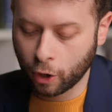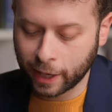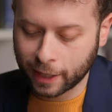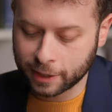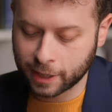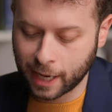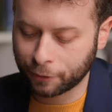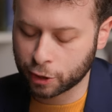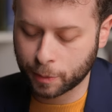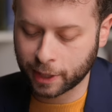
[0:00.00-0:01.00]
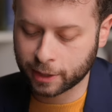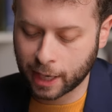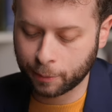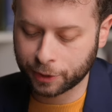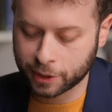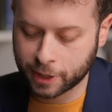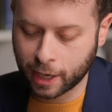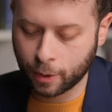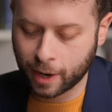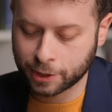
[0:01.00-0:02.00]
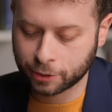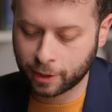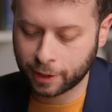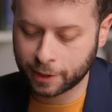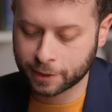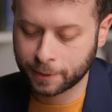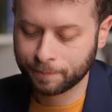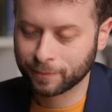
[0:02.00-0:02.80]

all I can say after spending time with the Seiko Astron is